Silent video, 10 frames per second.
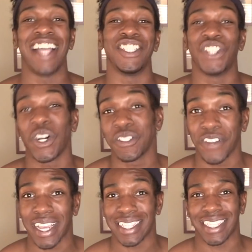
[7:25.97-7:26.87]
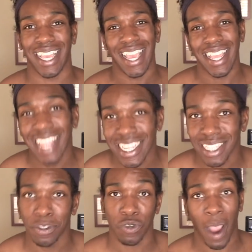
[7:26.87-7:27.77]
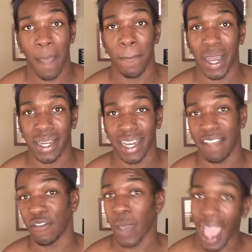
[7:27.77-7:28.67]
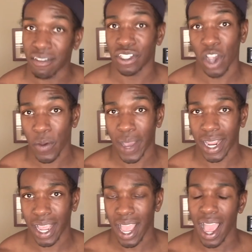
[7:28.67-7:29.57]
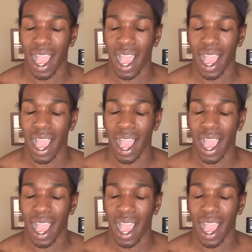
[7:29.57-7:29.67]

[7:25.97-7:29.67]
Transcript: and don't forget to hit that subscribe button if you haven't already.